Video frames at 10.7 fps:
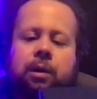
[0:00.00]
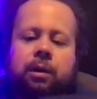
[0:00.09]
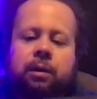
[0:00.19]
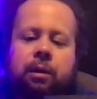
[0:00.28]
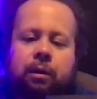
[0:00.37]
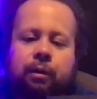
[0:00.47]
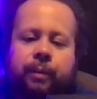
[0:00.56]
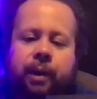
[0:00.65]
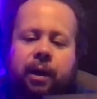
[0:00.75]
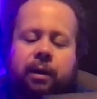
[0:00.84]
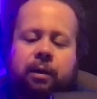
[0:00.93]
Then on the
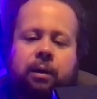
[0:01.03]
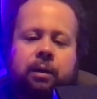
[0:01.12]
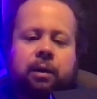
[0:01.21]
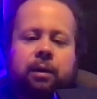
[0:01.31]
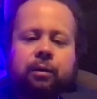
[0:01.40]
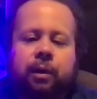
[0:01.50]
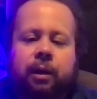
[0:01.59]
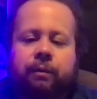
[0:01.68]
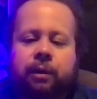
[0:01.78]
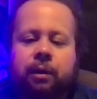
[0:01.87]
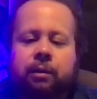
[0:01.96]
back, again, you have
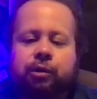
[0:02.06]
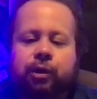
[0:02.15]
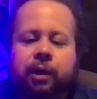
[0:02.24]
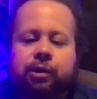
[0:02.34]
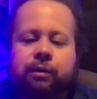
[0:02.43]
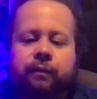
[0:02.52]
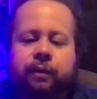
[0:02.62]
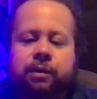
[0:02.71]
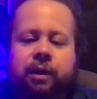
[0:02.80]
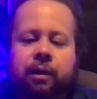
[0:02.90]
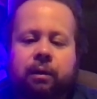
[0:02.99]
the Attraction
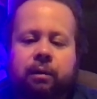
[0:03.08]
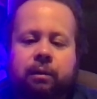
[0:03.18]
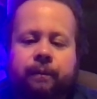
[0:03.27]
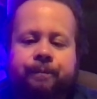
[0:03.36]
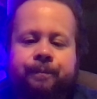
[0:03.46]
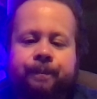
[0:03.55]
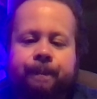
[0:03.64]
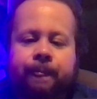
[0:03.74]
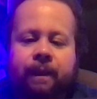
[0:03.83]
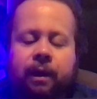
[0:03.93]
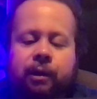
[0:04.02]
Fatale
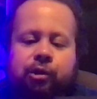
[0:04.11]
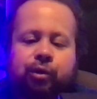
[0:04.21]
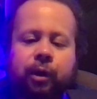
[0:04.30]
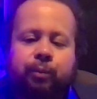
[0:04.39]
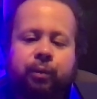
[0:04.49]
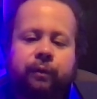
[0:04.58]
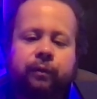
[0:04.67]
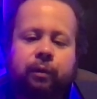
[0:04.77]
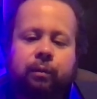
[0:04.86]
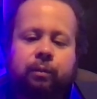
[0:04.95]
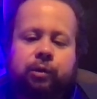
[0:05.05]
Extrait
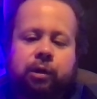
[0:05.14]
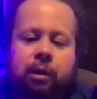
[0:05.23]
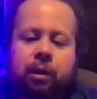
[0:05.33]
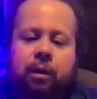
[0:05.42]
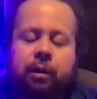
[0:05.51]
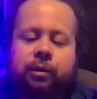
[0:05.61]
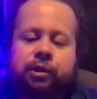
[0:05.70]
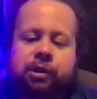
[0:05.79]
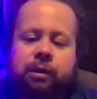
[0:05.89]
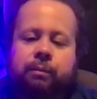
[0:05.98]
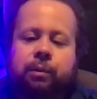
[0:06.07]
Parfums. Her
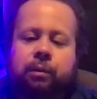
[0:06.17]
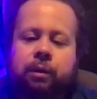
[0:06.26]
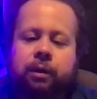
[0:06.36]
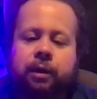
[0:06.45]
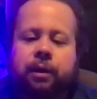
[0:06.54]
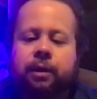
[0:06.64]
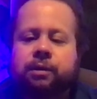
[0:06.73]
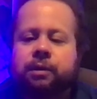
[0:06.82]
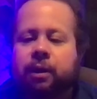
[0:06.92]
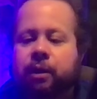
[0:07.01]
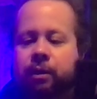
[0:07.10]
symbol, again, is
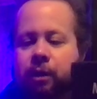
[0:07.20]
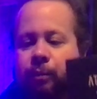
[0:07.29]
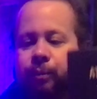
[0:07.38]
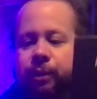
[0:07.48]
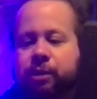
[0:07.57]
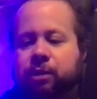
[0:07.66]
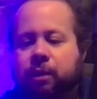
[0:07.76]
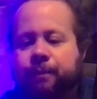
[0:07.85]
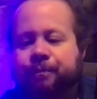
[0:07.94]
like a compass.